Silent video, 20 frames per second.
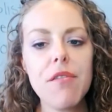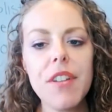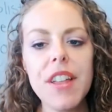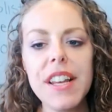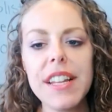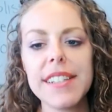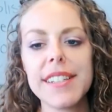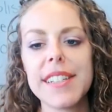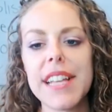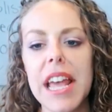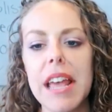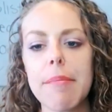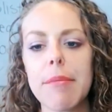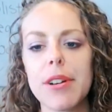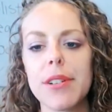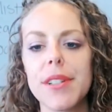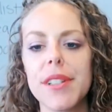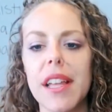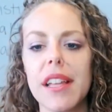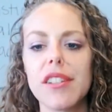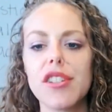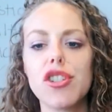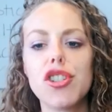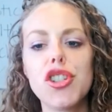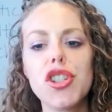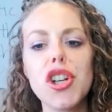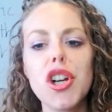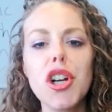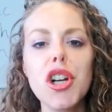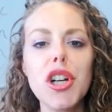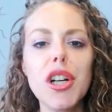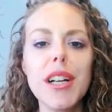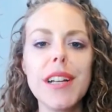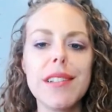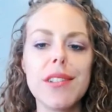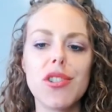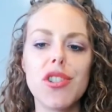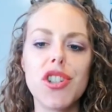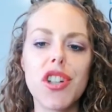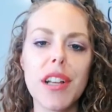Fitness Gamer says sugar
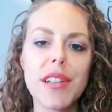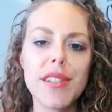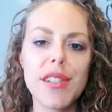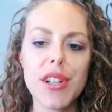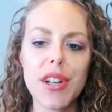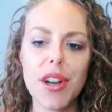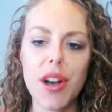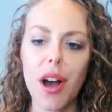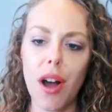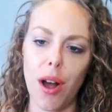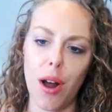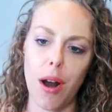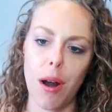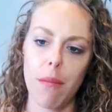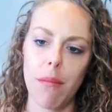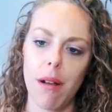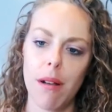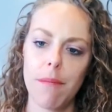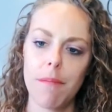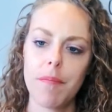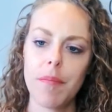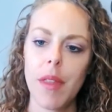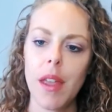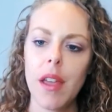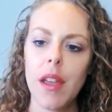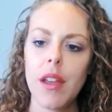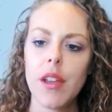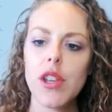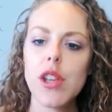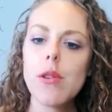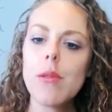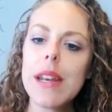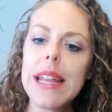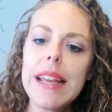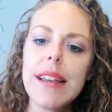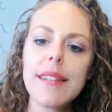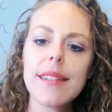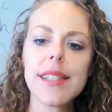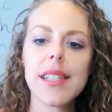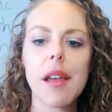is just a carb. You
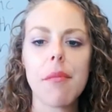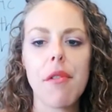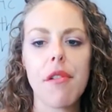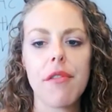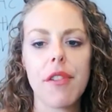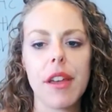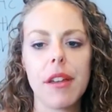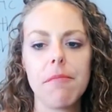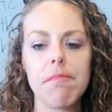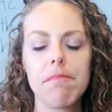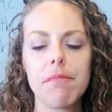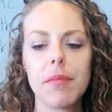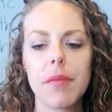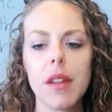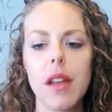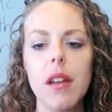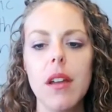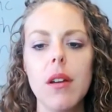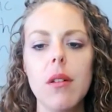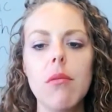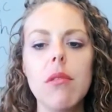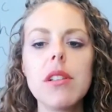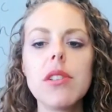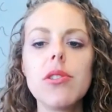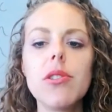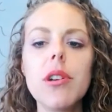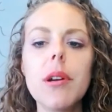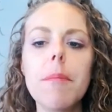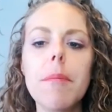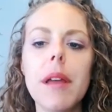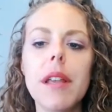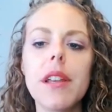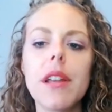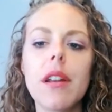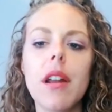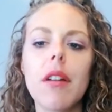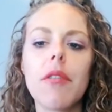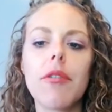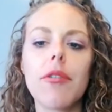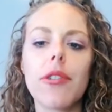need some of it. What's your
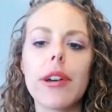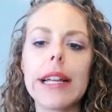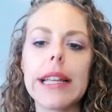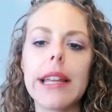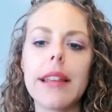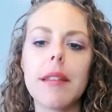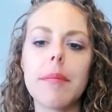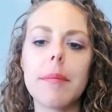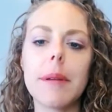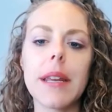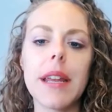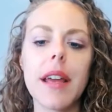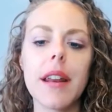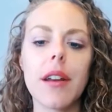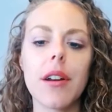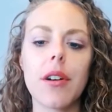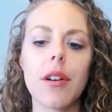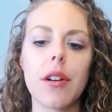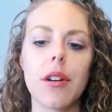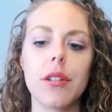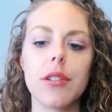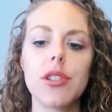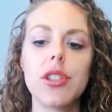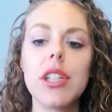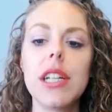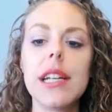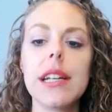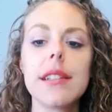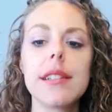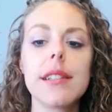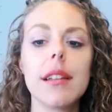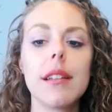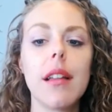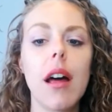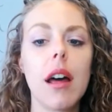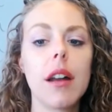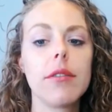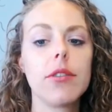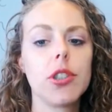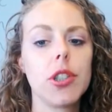opinion on Freelee the Banana Girl? She gets a
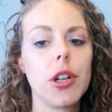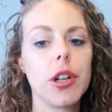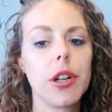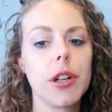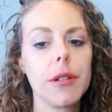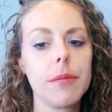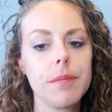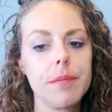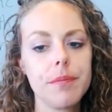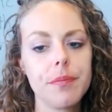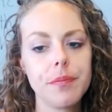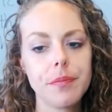lot of sugar.